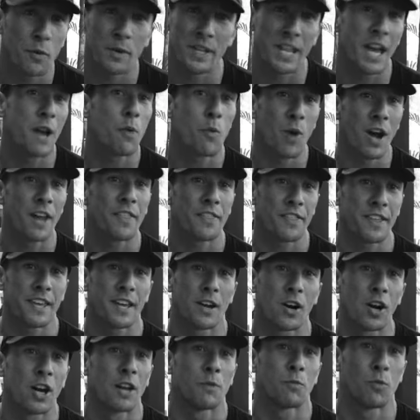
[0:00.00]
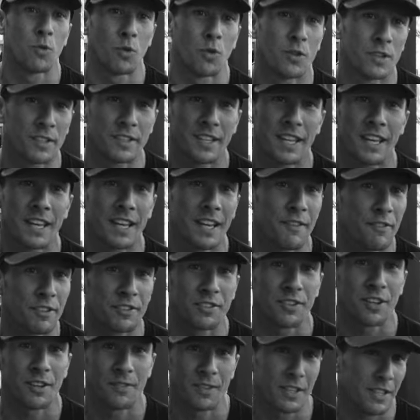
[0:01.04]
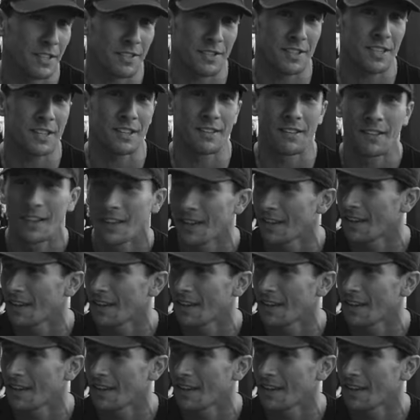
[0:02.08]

We know one thing, Iron War, and now every time, like you said,